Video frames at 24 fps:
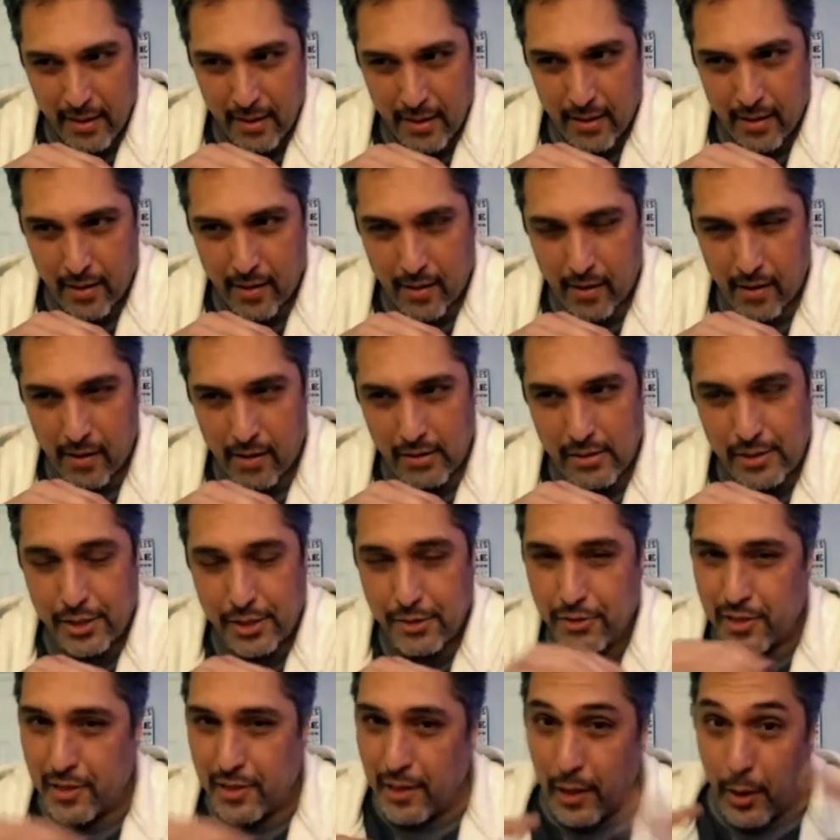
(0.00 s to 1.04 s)
She
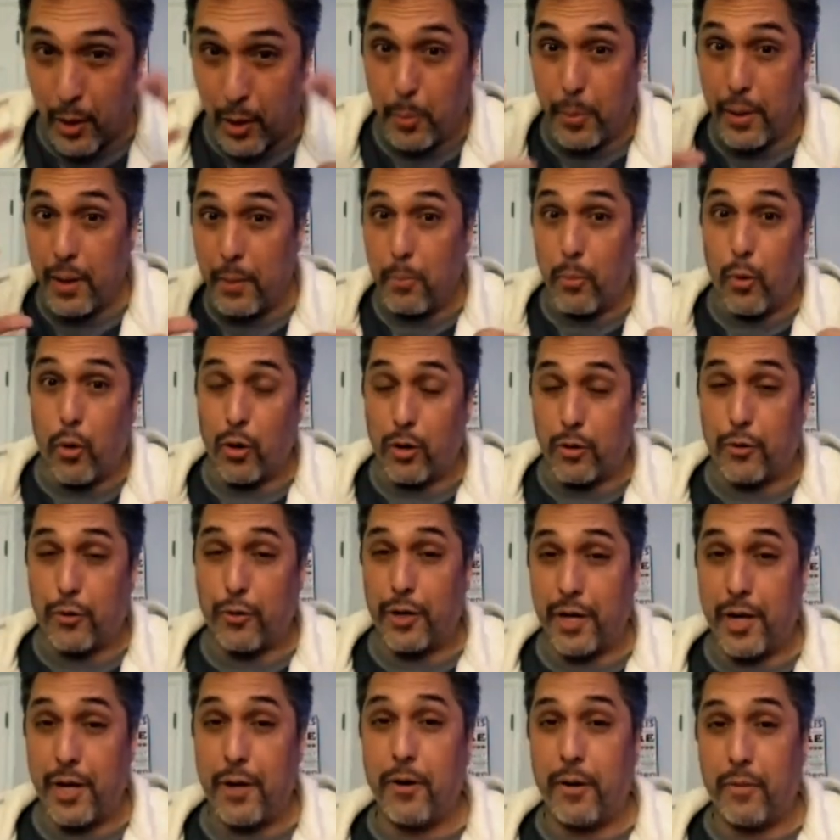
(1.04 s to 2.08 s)
was a little bit more
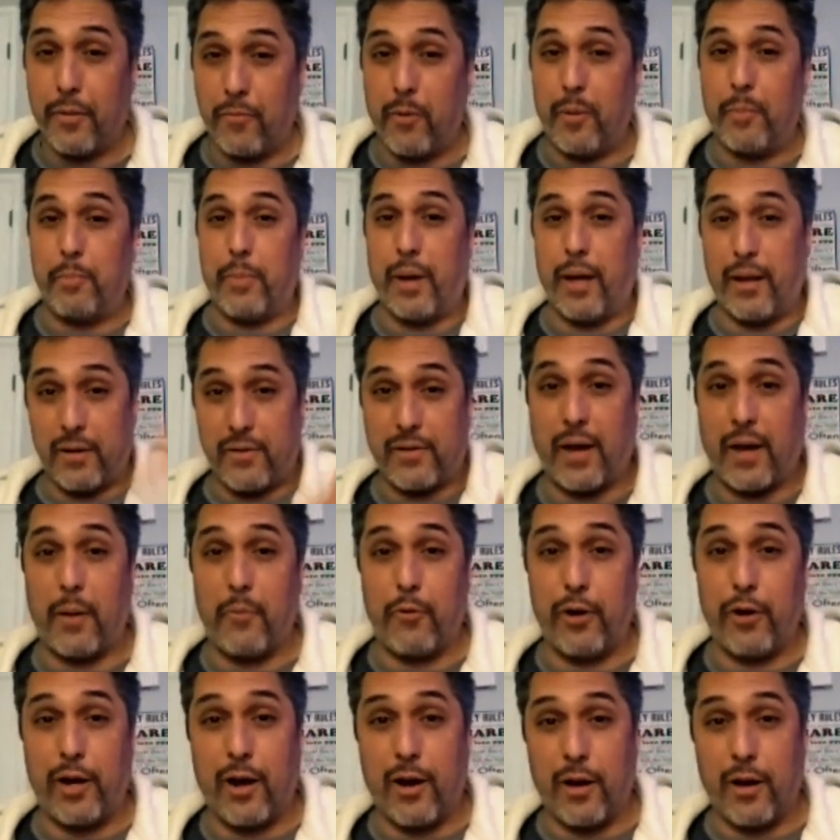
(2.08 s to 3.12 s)
coherent by the time
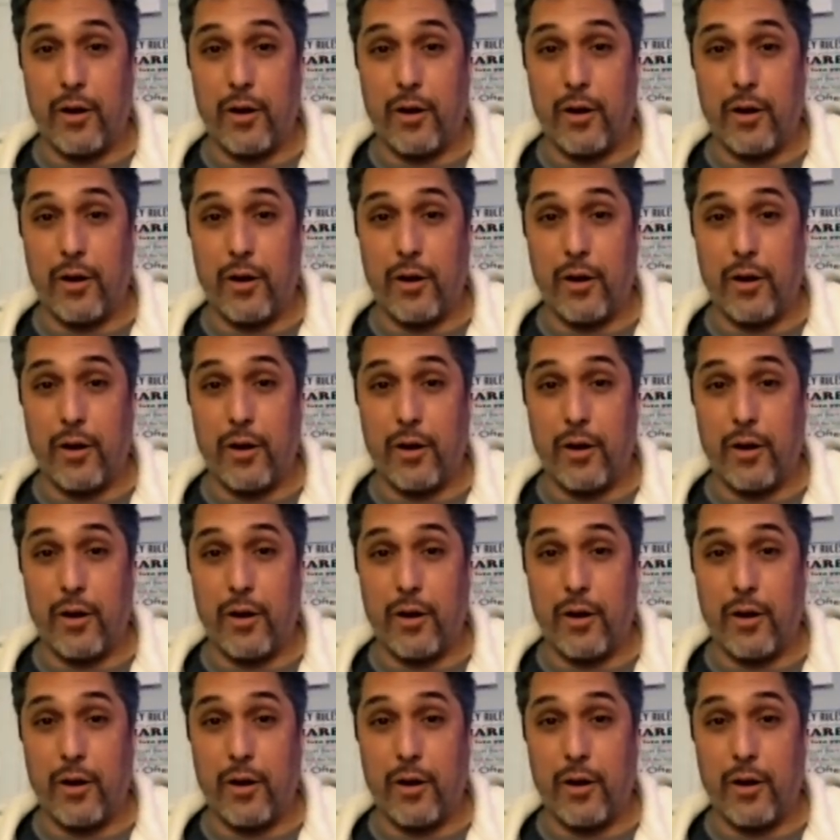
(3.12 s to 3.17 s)
we got